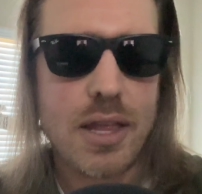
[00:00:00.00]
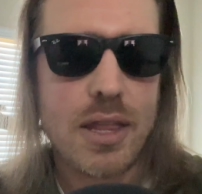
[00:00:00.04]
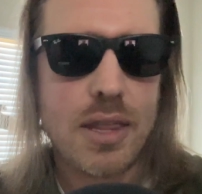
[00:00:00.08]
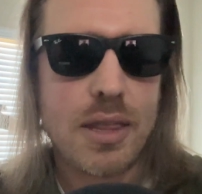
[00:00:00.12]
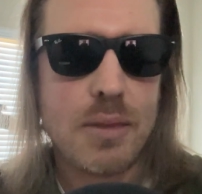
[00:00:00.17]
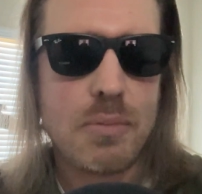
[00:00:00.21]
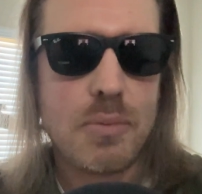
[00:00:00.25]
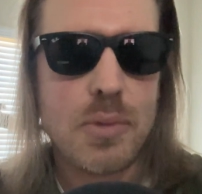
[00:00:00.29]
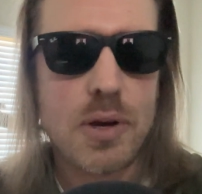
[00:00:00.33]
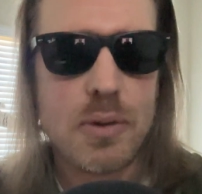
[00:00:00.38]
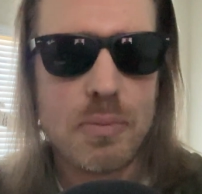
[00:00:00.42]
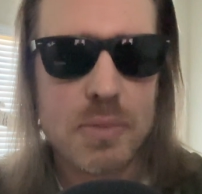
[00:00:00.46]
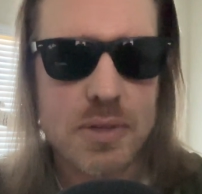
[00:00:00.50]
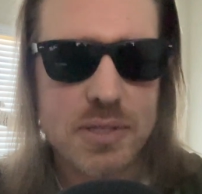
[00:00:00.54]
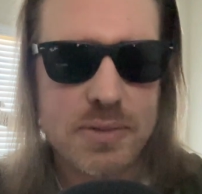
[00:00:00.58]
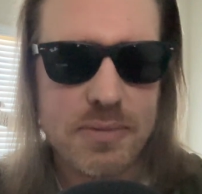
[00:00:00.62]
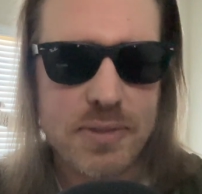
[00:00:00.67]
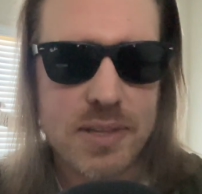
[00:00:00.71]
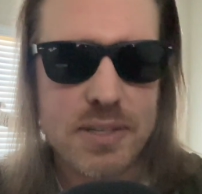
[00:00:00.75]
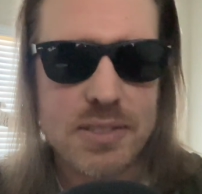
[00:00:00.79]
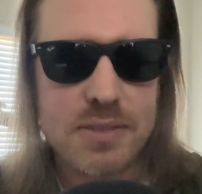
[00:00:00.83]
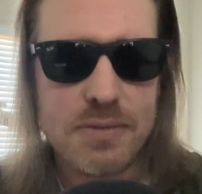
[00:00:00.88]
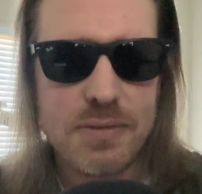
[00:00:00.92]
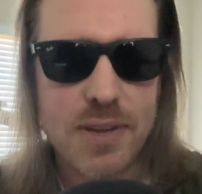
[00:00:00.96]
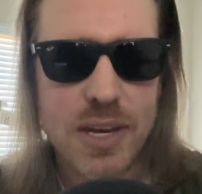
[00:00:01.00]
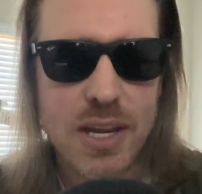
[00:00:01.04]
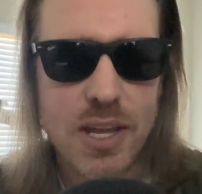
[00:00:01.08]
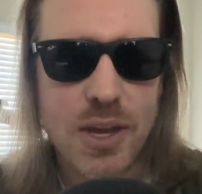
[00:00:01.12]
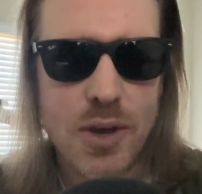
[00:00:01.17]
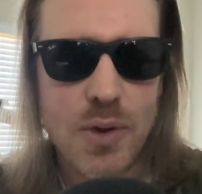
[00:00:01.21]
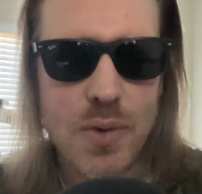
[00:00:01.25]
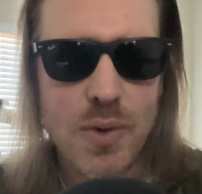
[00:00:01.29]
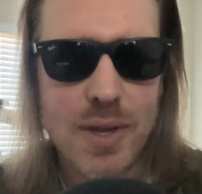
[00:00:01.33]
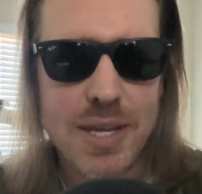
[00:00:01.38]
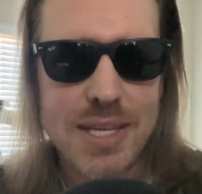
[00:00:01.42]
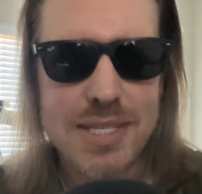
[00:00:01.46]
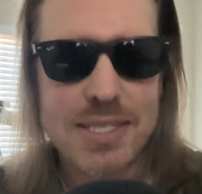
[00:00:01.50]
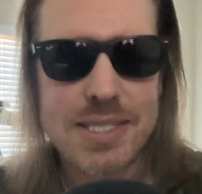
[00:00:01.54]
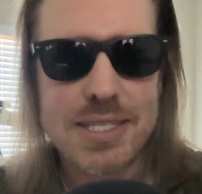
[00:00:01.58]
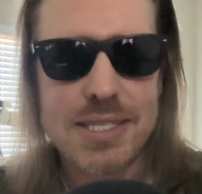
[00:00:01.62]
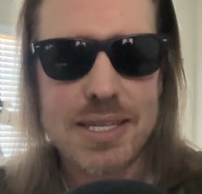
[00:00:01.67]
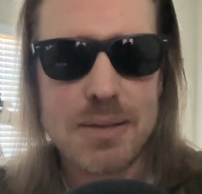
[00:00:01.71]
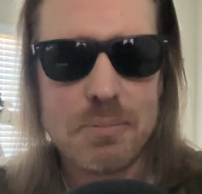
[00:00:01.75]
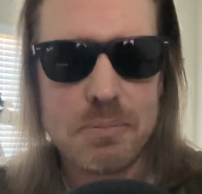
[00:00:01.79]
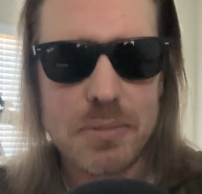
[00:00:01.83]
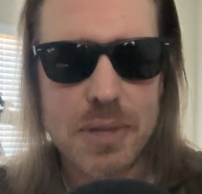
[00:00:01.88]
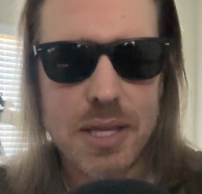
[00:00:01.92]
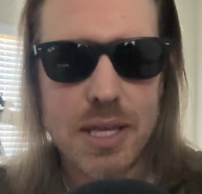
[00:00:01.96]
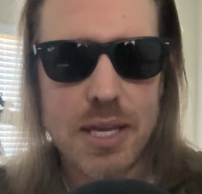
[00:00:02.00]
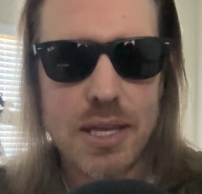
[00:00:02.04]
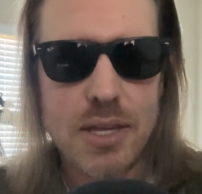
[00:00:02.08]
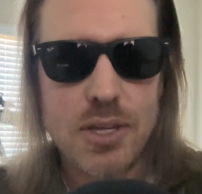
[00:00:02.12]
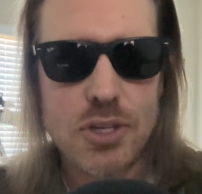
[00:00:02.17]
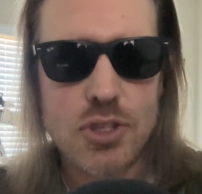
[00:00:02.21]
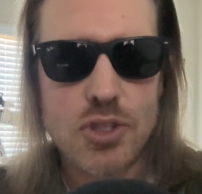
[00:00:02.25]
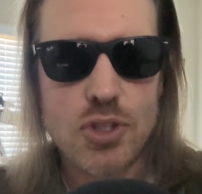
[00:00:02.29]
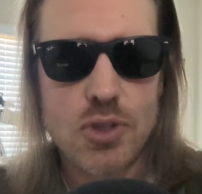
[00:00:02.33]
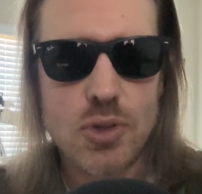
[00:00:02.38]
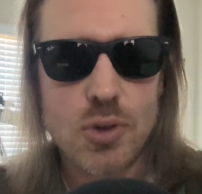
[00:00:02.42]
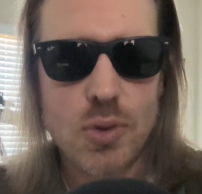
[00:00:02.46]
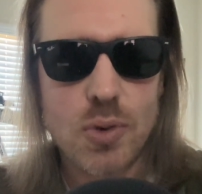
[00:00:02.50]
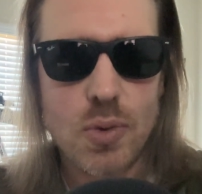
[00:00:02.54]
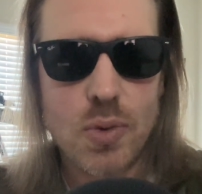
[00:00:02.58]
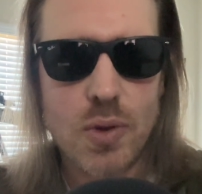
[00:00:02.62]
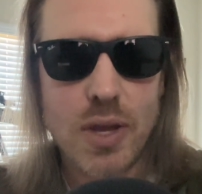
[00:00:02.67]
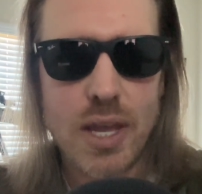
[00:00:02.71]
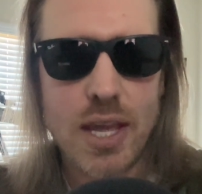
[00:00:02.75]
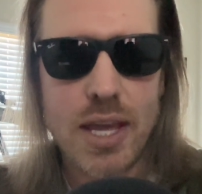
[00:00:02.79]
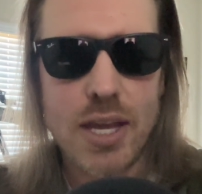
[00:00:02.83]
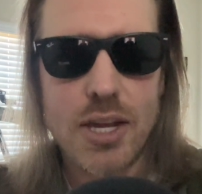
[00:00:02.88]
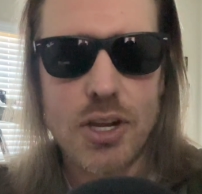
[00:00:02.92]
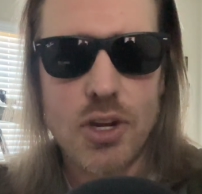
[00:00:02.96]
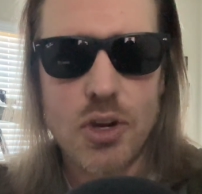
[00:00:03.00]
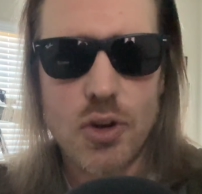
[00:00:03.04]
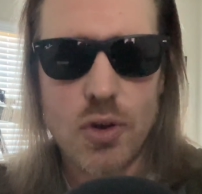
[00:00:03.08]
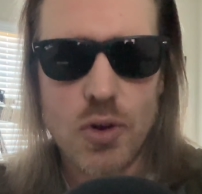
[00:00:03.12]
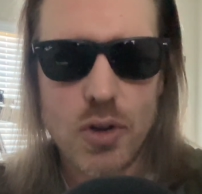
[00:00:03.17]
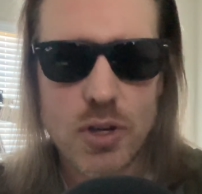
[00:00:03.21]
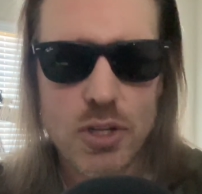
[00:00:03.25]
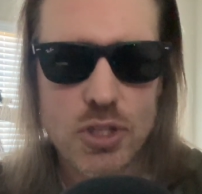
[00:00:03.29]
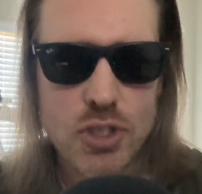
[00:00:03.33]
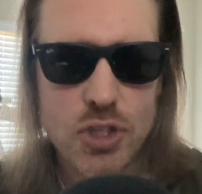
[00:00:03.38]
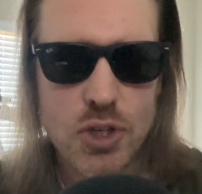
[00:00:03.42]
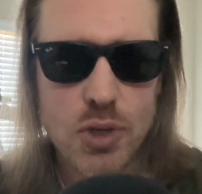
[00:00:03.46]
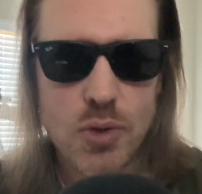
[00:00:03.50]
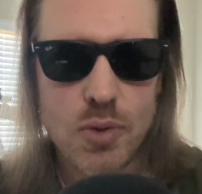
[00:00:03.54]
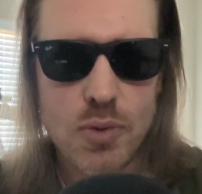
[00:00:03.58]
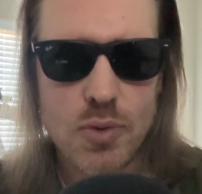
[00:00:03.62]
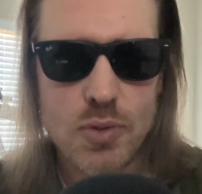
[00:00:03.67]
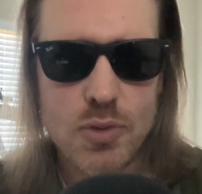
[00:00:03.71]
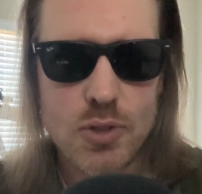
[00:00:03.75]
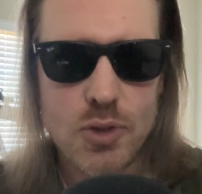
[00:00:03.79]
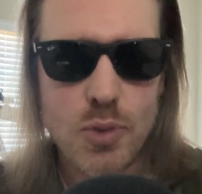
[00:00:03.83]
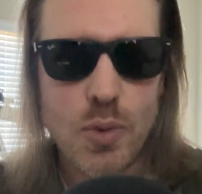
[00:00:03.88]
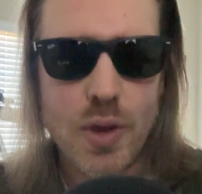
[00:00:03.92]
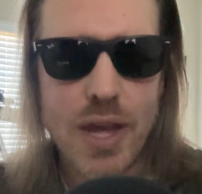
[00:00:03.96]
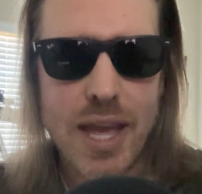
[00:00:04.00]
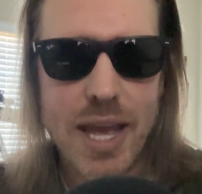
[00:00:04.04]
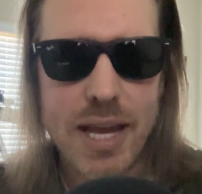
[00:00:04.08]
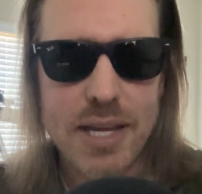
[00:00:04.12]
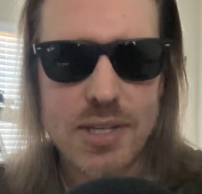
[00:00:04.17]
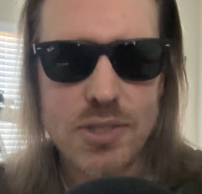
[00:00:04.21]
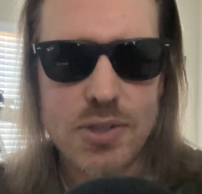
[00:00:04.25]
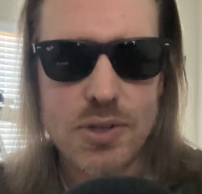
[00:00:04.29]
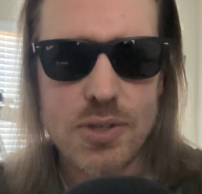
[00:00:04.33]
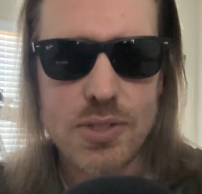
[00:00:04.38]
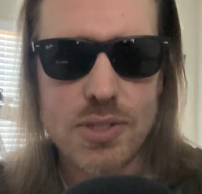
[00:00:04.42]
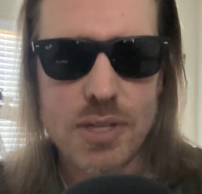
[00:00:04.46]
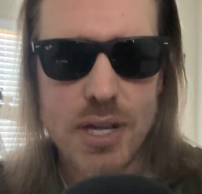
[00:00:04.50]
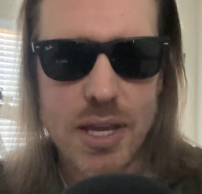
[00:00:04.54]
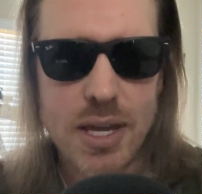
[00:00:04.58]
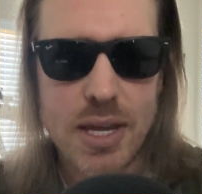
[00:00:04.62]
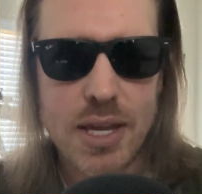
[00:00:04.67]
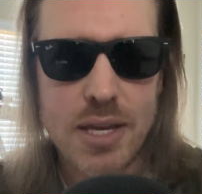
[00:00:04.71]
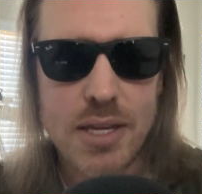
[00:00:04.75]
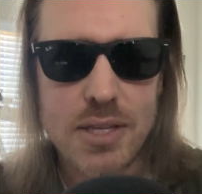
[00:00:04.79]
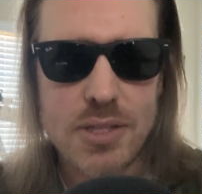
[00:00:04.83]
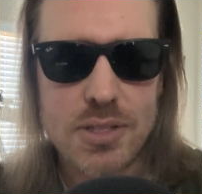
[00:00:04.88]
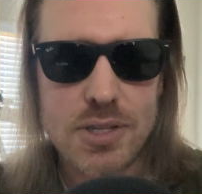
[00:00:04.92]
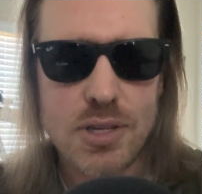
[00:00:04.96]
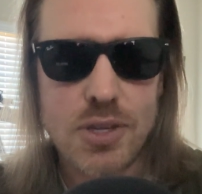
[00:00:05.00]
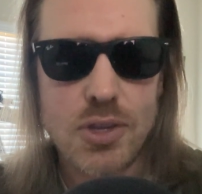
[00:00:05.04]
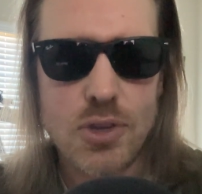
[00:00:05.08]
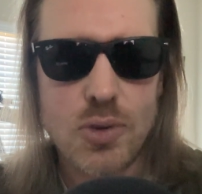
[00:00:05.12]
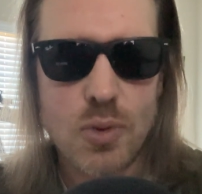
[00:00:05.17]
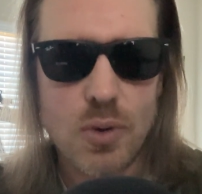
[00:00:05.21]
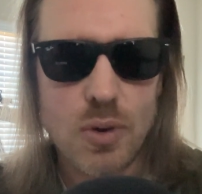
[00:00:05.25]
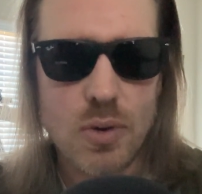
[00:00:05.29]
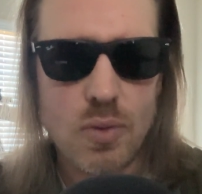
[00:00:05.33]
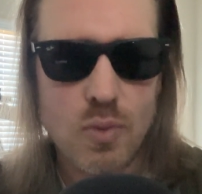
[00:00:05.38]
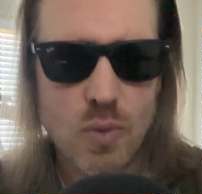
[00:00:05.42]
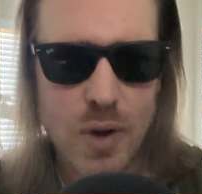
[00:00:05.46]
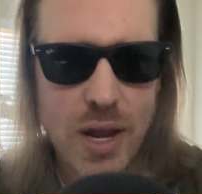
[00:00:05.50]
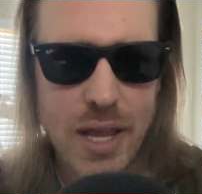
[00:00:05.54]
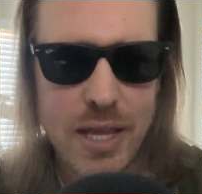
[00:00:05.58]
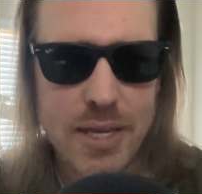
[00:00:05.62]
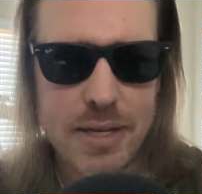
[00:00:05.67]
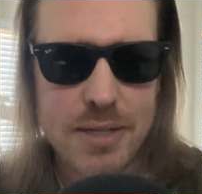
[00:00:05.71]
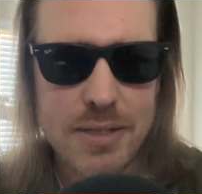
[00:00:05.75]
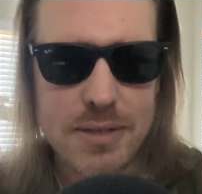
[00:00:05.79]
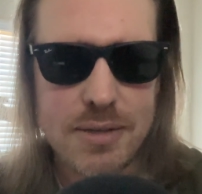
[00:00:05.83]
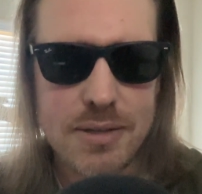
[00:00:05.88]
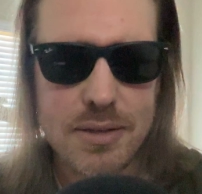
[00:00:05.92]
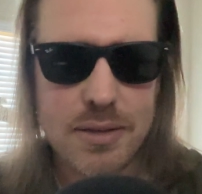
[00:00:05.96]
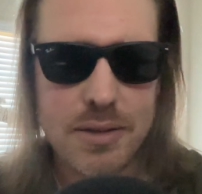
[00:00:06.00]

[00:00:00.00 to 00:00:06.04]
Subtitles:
The purpose of this video is simply to encourage you to exercise your right.